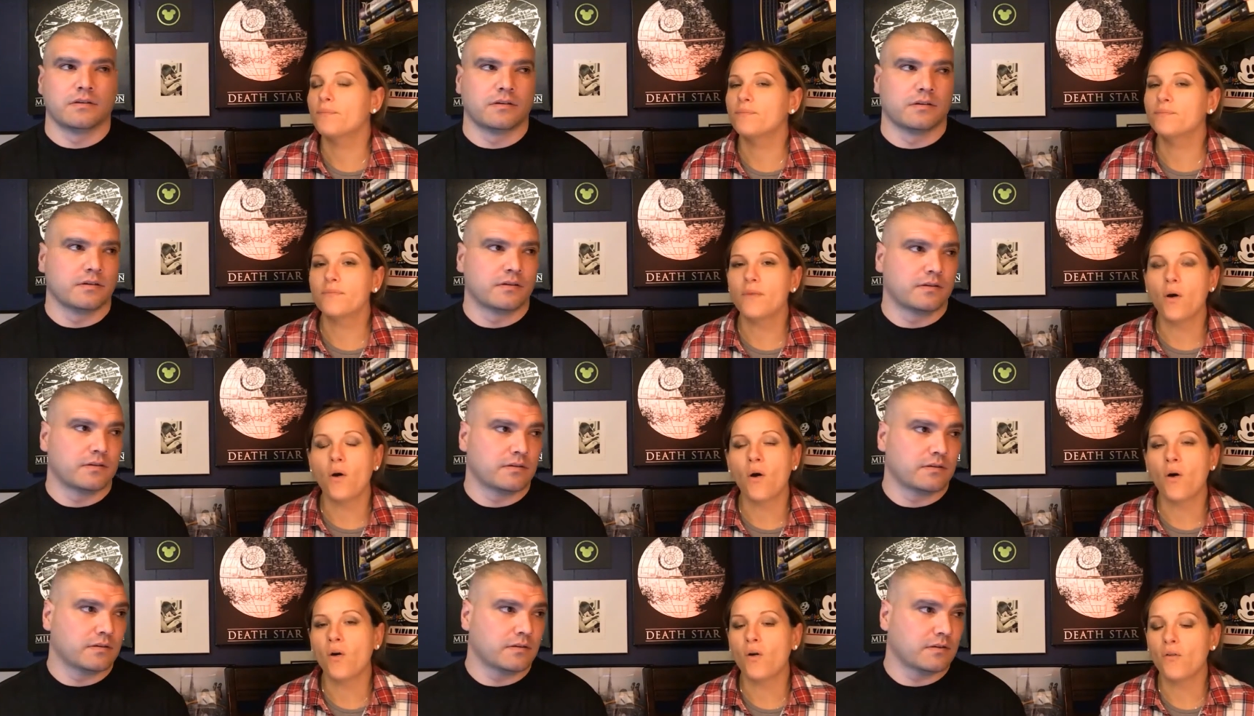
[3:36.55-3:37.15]

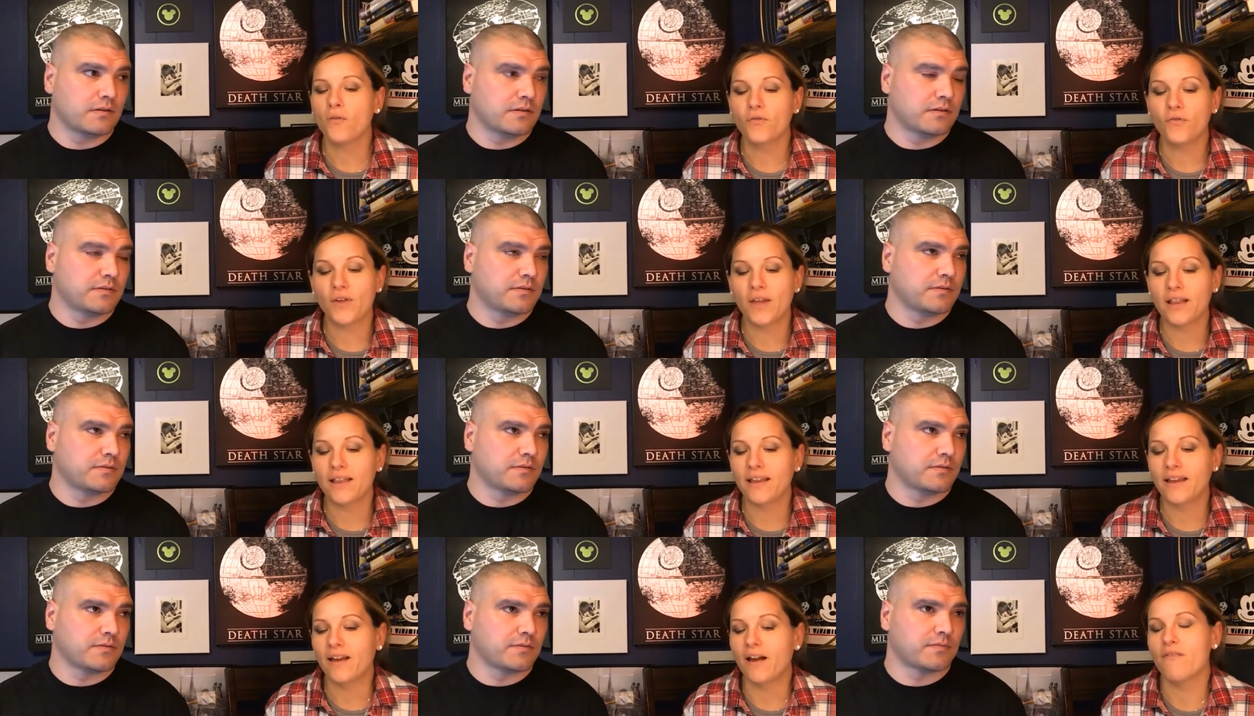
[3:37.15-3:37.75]
Speaker 1: whole
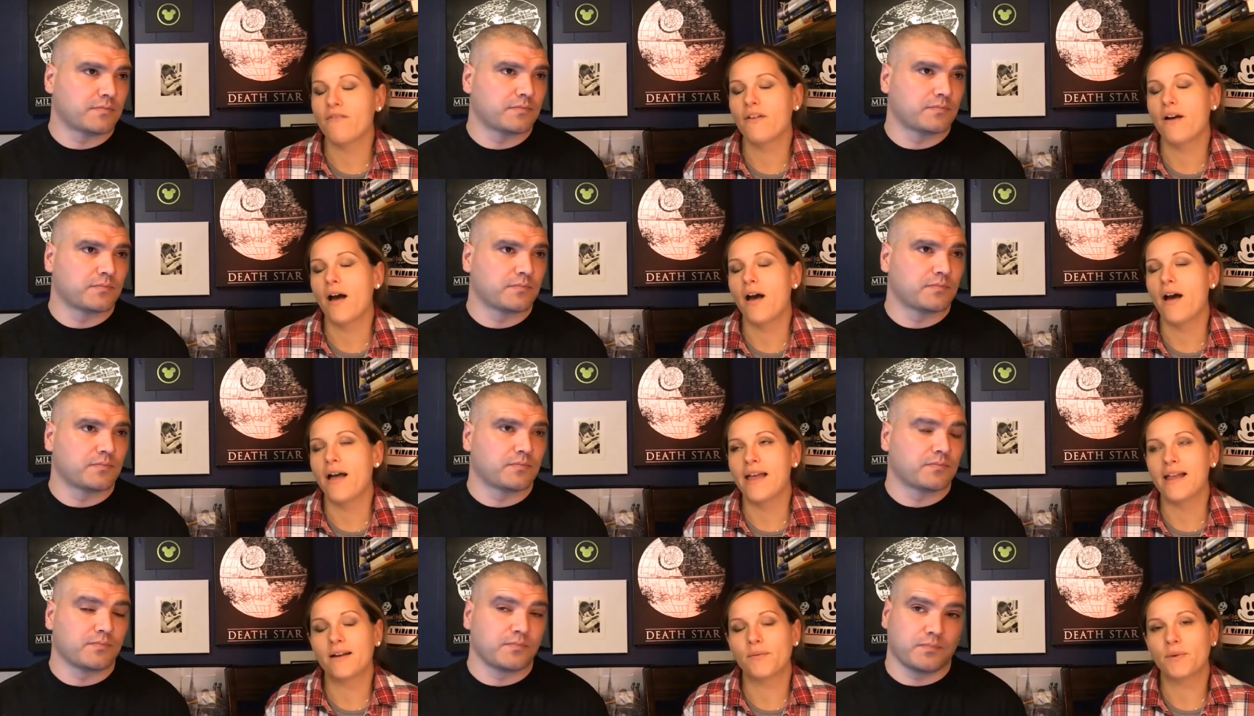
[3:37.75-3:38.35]
feeling of
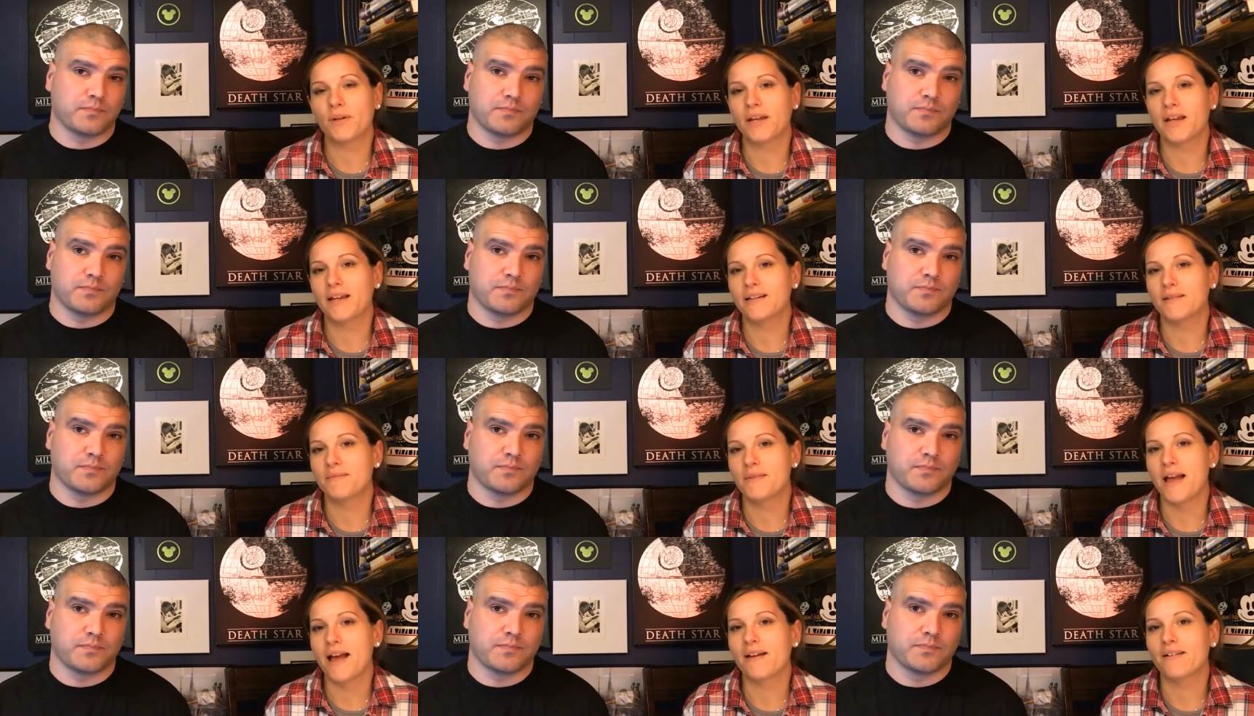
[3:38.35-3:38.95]
Animal
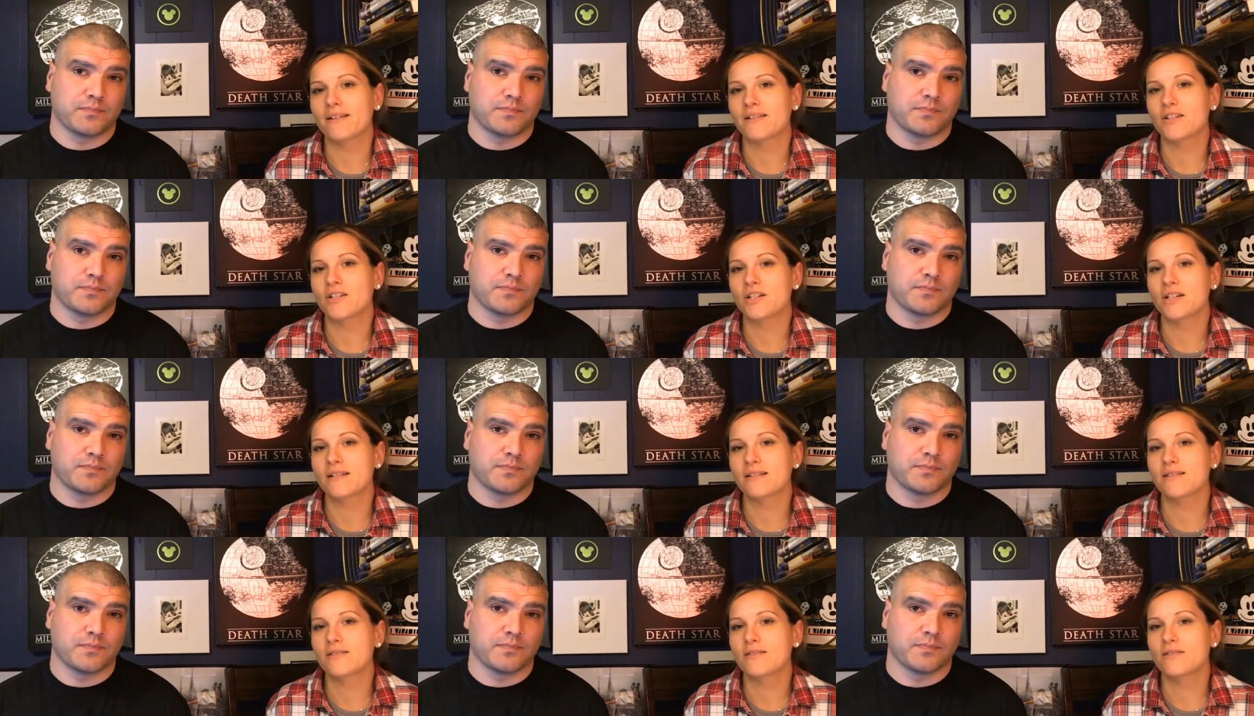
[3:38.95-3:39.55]
Kingdom now is
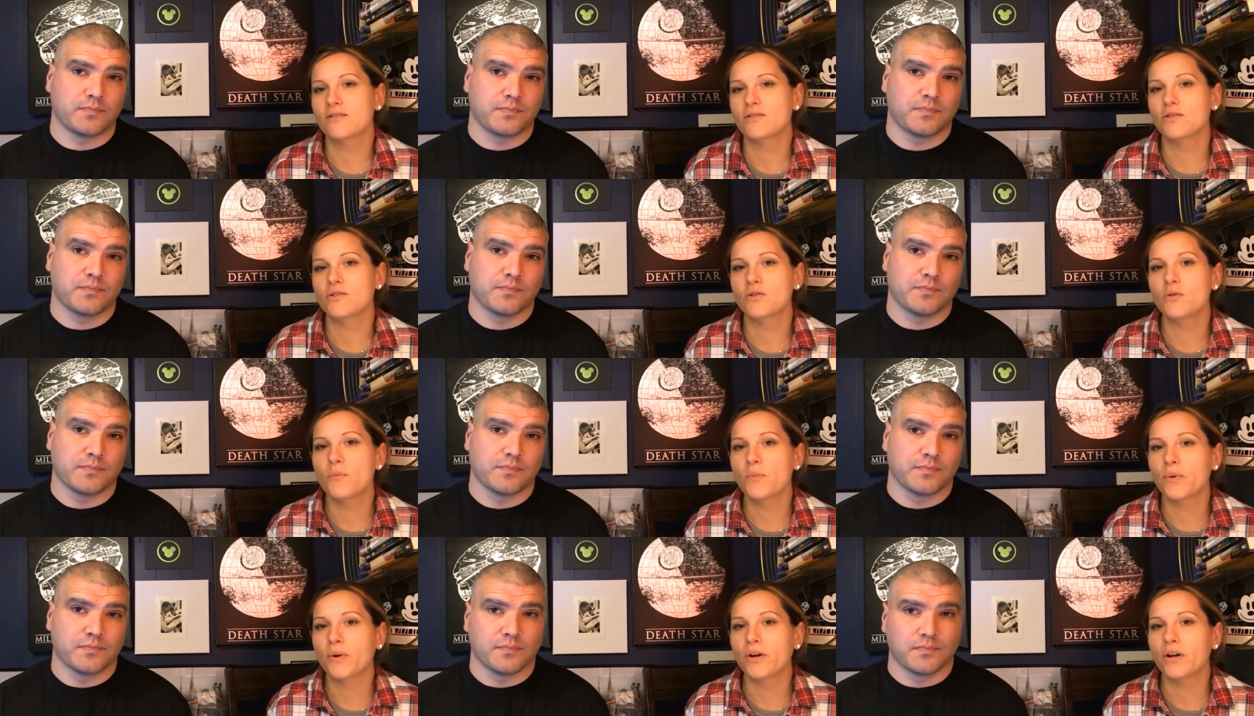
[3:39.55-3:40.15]
just
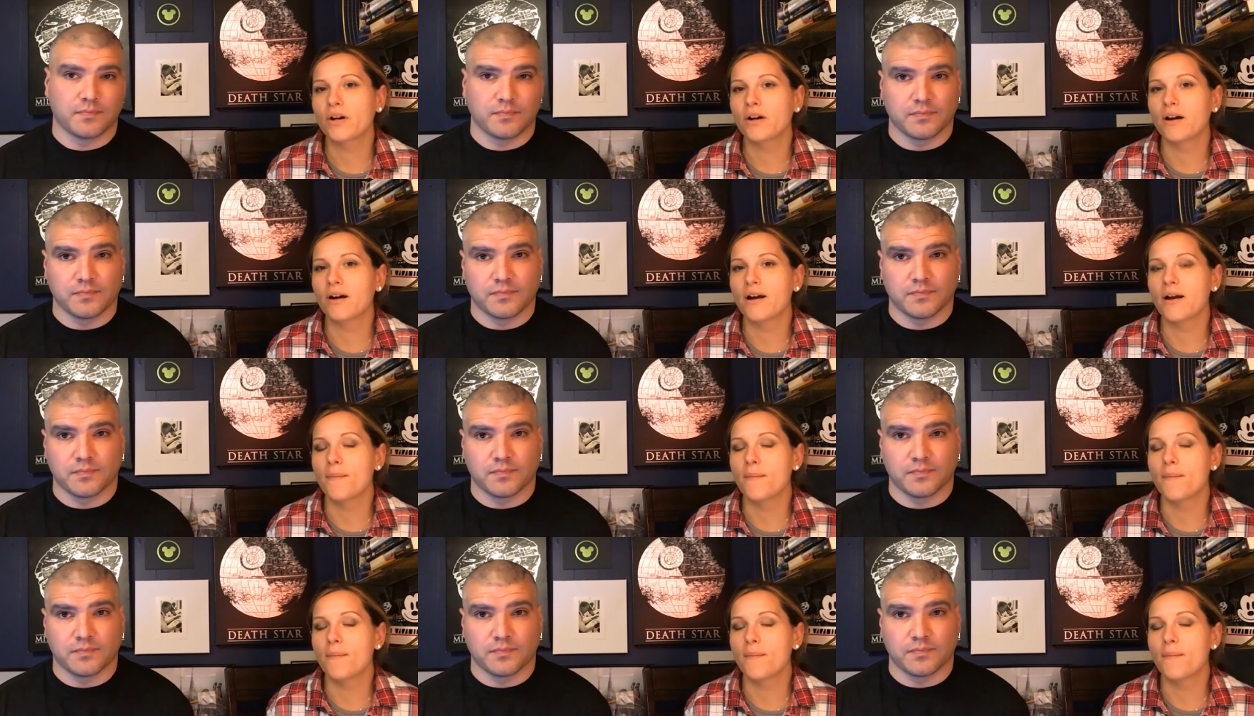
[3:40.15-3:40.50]
super